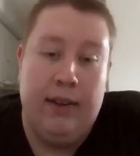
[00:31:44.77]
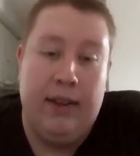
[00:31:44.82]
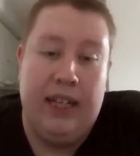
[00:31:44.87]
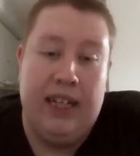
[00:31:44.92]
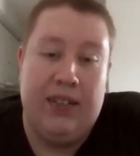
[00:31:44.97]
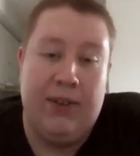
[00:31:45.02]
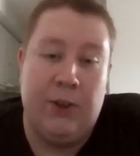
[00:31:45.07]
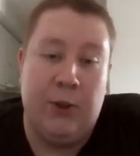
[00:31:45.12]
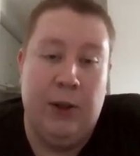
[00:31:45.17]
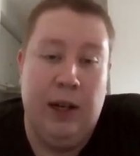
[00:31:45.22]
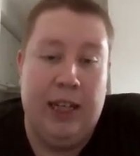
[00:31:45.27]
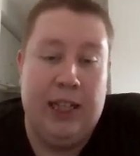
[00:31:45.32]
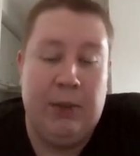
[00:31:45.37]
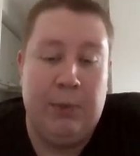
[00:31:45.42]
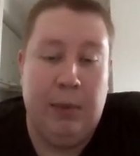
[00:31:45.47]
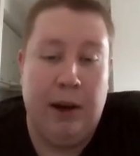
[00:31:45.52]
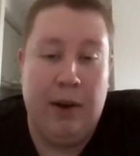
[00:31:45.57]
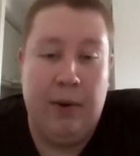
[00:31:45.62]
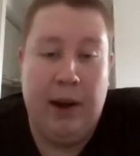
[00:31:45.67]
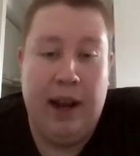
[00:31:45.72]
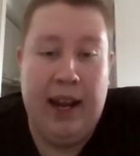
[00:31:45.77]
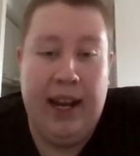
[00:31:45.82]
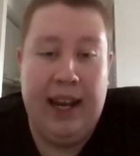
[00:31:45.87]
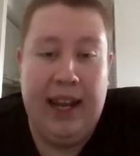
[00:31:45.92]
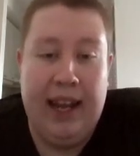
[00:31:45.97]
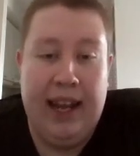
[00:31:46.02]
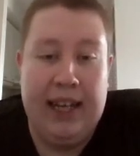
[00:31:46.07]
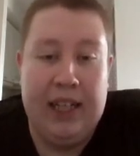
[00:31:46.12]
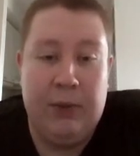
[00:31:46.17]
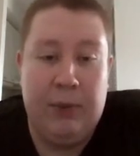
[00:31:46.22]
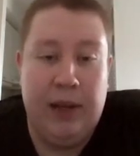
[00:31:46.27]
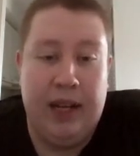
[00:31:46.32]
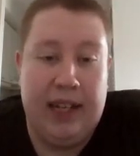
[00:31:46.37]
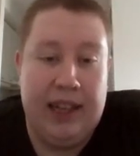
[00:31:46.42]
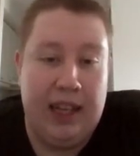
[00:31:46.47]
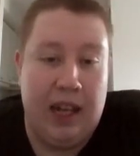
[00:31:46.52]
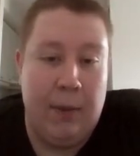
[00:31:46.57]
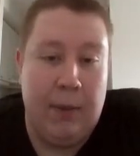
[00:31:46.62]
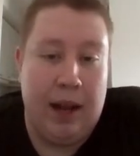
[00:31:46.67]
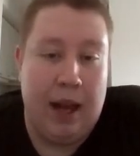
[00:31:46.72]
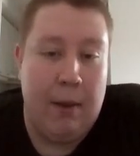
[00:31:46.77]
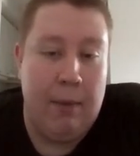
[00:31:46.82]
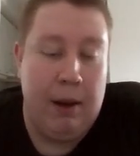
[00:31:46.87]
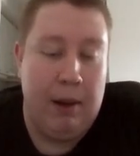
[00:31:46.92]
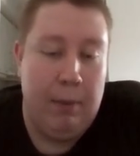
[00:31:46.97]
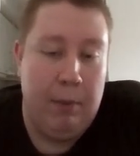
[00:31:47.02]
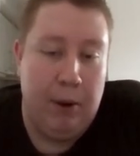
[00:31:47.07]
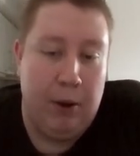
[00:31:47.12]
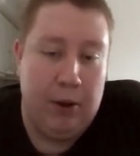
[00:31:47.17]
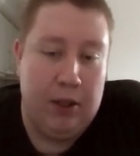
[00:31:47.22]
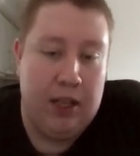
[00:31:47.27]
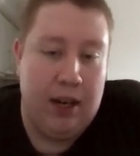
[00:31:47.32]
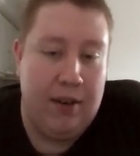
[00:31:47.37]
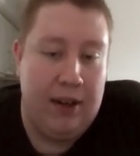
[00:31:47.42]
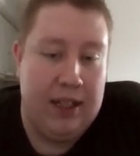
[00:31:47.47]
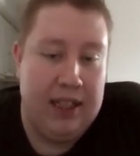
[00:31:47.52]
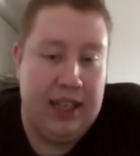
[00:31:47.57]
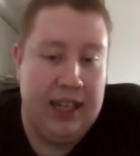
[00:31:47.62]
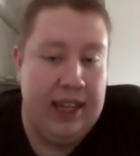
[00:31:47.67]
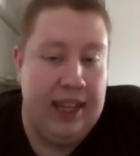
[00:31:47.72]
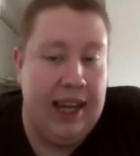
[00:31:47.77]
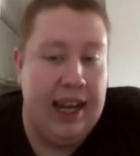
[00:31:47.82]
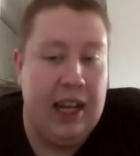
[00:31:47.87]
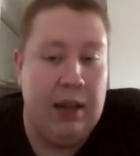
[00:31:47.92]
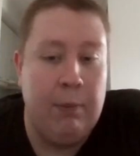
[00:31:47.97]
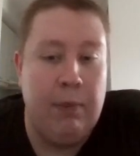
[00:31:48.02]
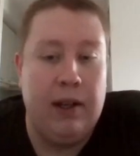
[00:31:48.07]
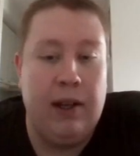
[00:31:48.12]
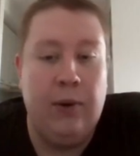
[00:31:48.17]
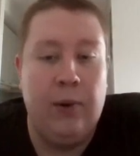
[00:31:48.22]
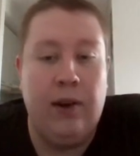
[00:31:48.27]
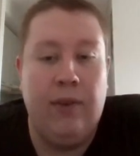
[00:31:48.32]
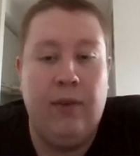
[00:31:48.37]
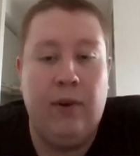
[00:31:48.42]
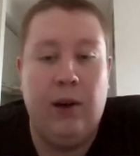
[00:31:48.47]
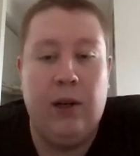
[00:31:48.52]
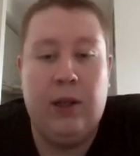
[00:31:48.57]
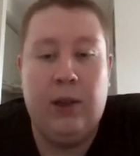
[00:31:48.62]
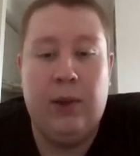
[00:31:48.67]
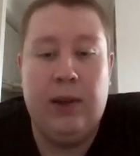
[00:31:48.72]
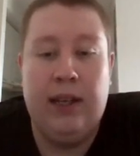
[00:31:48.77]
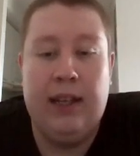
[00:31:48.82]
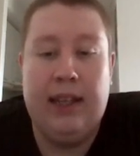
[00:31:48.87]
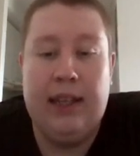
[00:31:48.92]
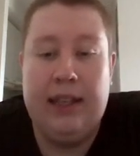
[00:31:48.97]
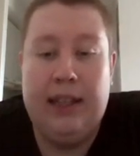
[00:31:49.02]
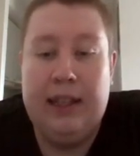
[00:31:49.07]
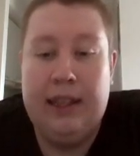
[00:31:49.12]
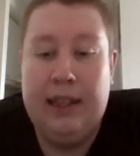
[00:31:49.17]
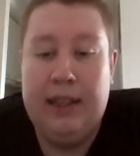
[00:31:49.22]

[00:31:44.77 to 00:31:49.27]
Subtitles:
this was released by Radiance, big time gambling boss. Haven't seen it yet, but looking forward to it.